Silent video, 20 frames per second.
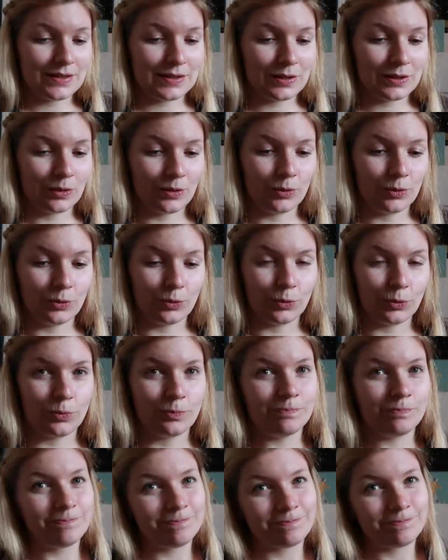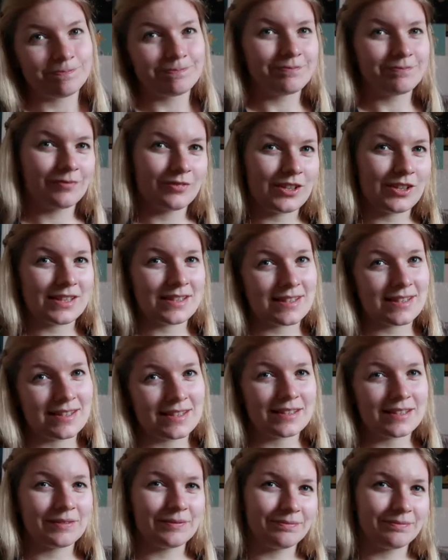So just
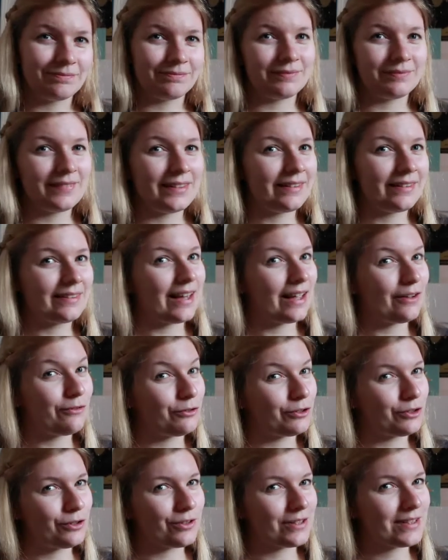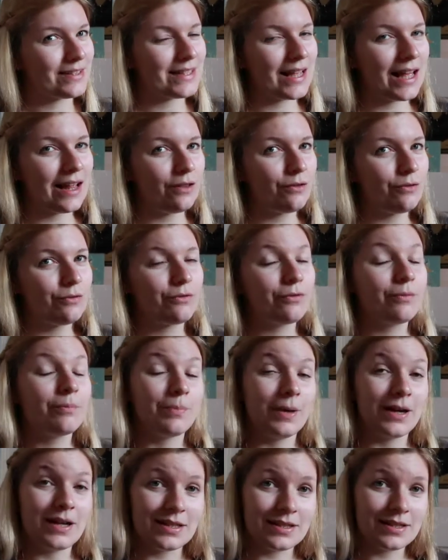decide for yourself.
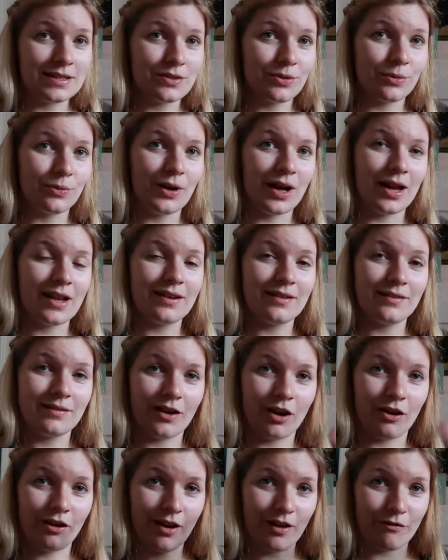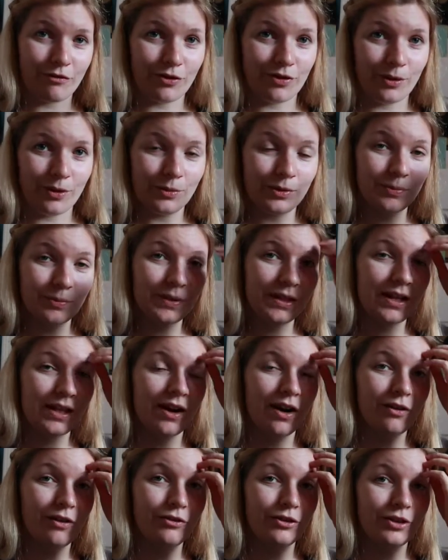But when everything will be
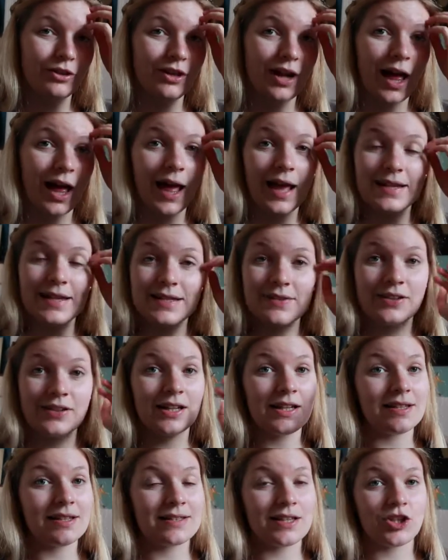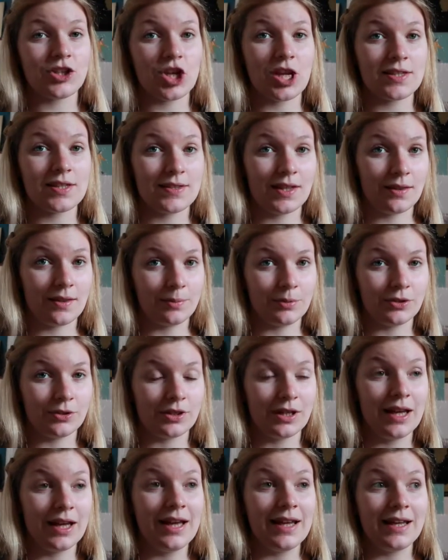over, I definitely suggest that book.
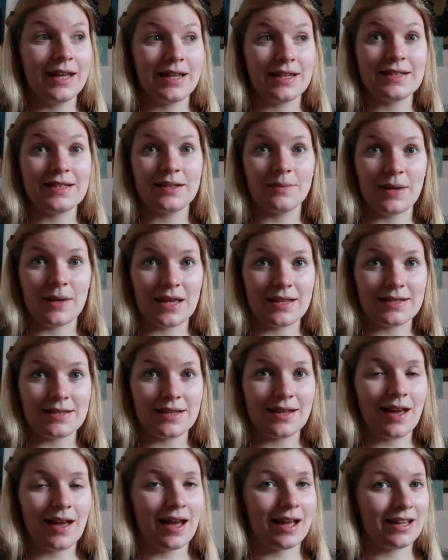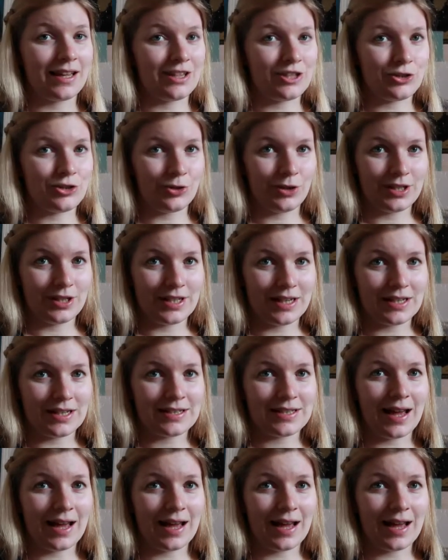It's amazing, I enjoyed it.